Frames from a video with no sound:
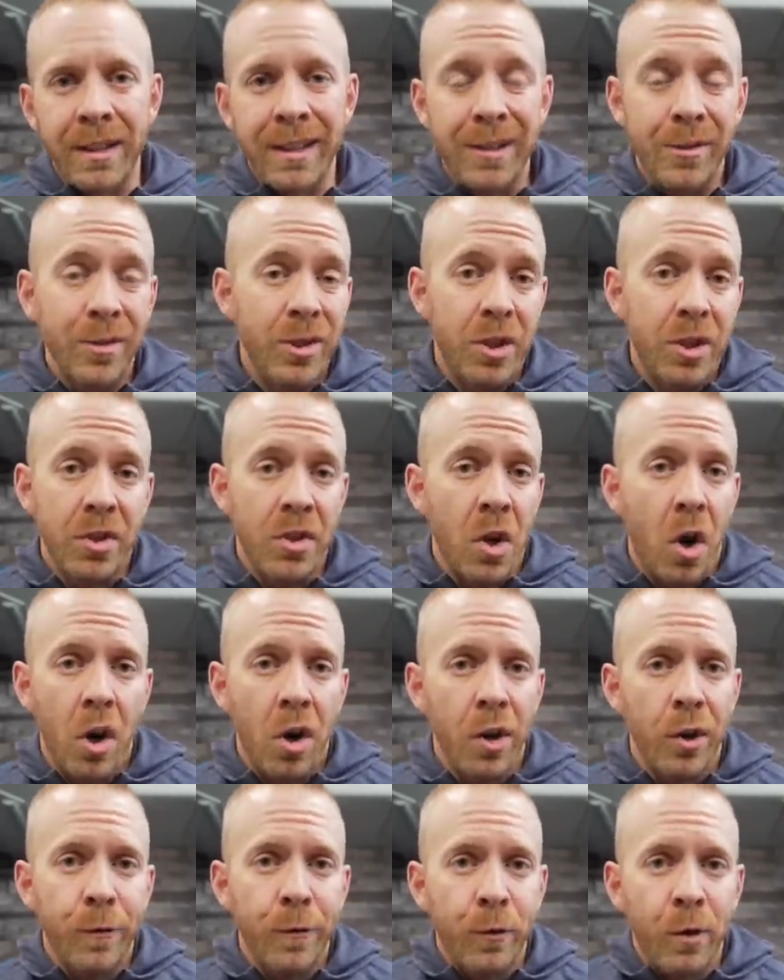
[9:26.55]
It was just
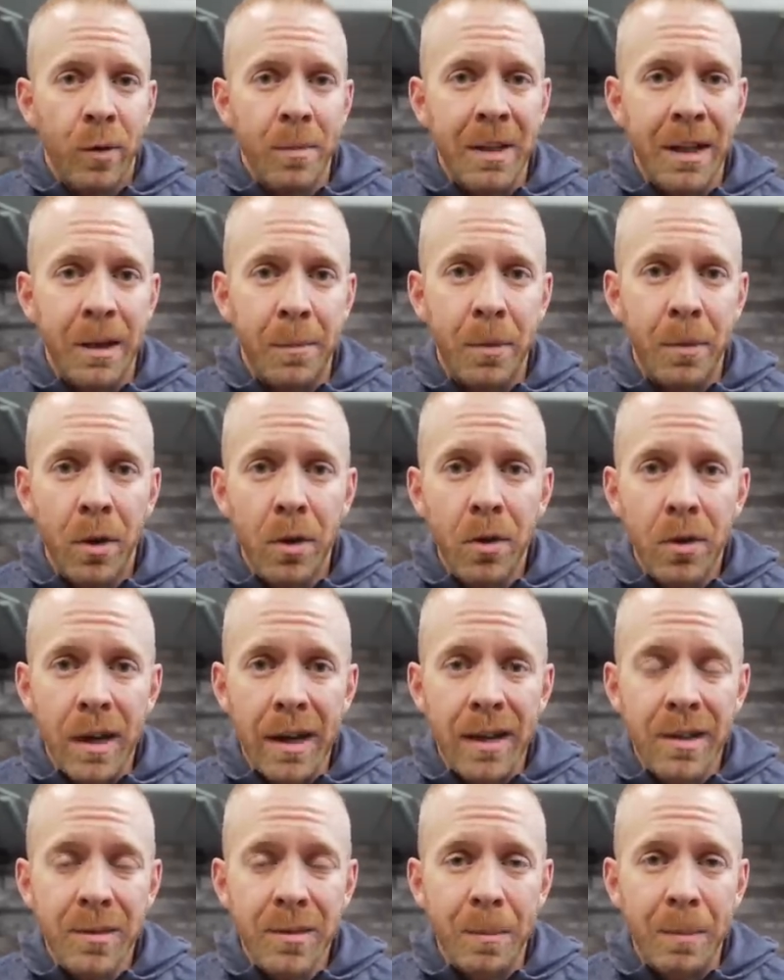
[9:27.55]
harder for me to
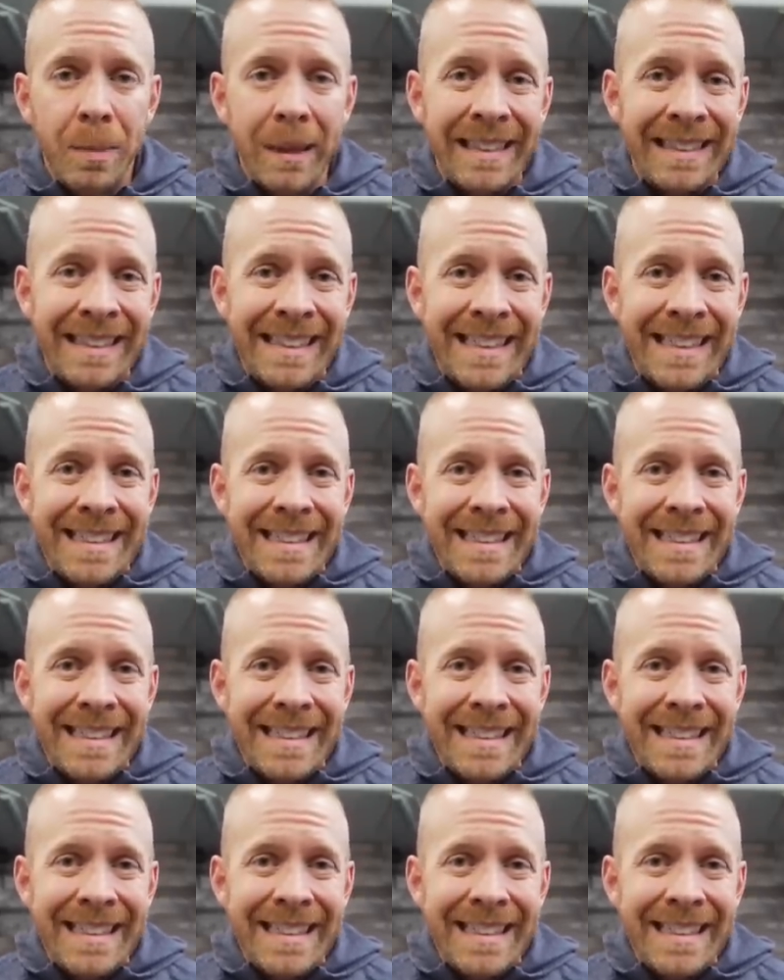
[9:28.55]
progress, but